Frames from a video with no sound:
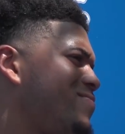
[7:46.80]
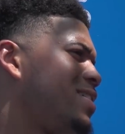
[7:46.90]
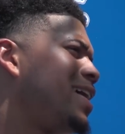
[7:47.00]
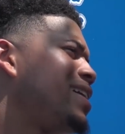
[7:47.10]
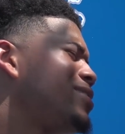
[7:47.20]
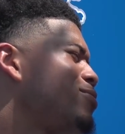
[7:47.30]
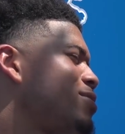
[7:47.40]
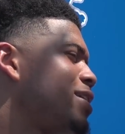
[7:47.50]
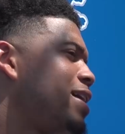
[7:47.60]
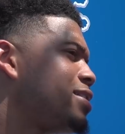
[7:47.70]
Last year
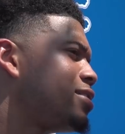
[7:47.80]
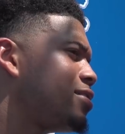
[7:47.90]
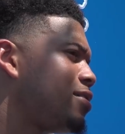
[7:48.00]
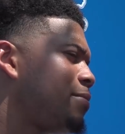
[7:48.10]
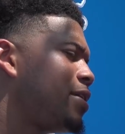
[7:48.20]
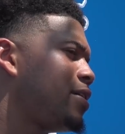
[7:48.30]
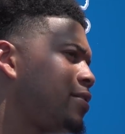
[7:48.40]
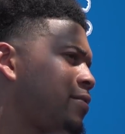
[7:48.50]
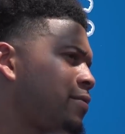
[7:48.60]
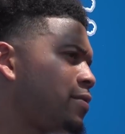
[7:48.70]
was last year. I
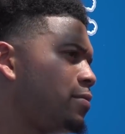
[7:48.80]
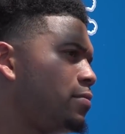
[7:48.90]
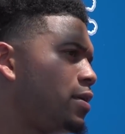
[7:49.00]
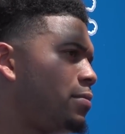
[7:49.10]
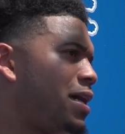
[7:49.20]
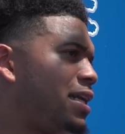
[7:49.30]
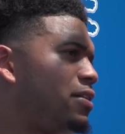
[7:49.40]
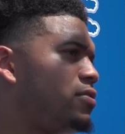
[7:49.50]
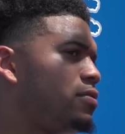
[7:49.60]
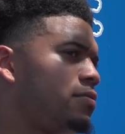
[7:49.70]
mean, I
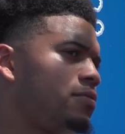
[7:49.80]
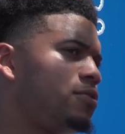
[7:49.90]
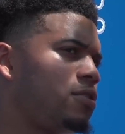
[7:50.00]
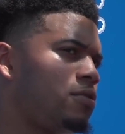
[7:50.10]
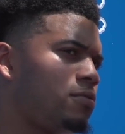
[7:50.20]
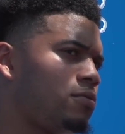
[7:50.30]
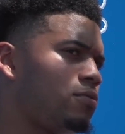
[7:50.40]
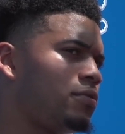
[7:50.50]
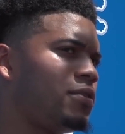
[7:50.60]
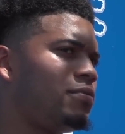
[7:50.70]
definitely, you know,
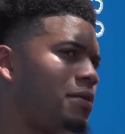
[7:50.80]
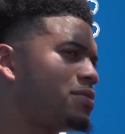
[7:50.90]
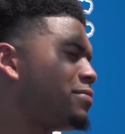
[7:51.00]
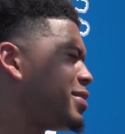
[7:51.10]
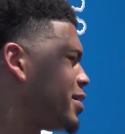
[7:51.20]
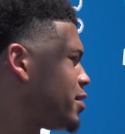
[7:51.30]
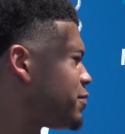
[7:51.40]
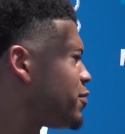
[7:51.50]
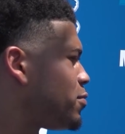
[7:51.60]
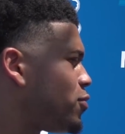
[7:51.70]
with the reps I've been
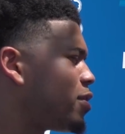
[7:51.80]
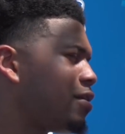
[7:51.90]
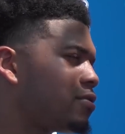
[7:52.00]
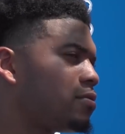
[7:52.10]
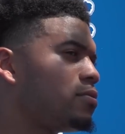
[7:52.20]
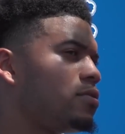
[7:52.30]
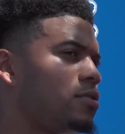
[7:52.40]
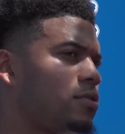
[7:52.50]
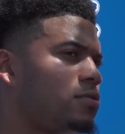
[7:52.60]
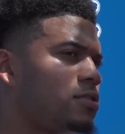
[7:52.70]
getting, feel more comfortable,
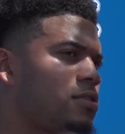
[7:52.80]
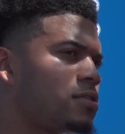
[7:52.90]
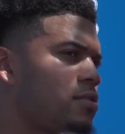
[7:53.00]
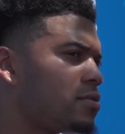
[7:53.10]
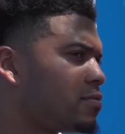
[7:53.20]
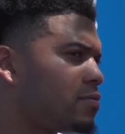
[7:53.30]
you know, just